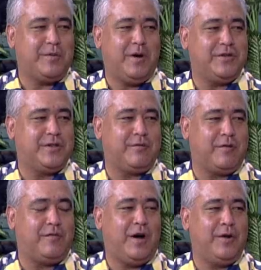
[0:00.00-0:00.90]
amounts that were
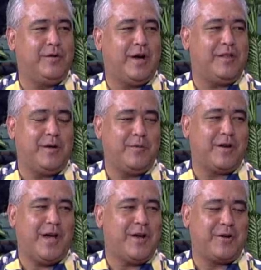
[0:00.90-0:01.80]
found, I think, were
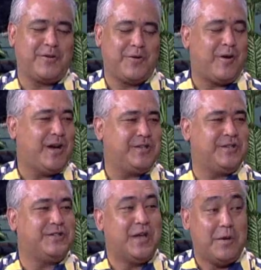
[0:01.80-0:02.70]
categorized
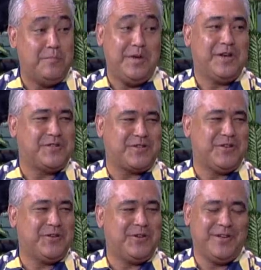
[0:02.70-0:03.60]
as
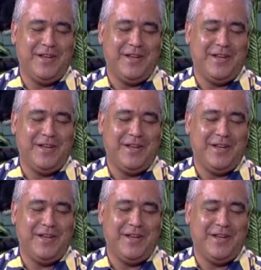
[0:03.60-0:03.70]
minuscule,